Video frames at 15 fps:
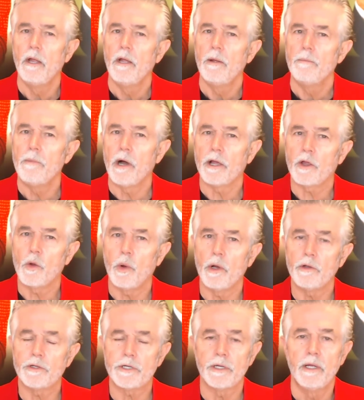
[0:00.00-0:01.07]
My
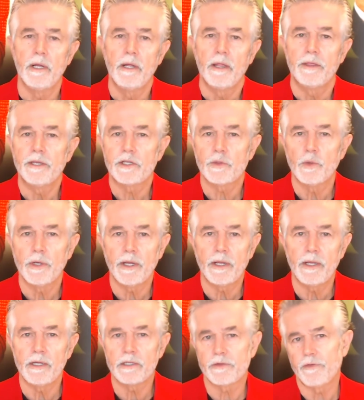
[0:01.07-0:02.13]
quote this week
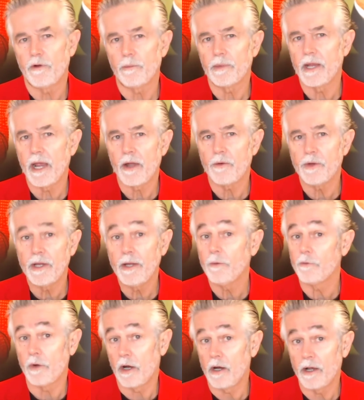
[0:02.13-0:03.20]
is from Gary
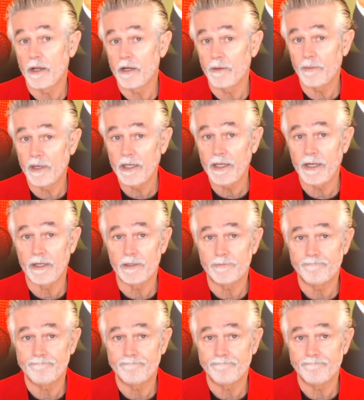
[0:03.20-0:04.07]
Ryan Blair.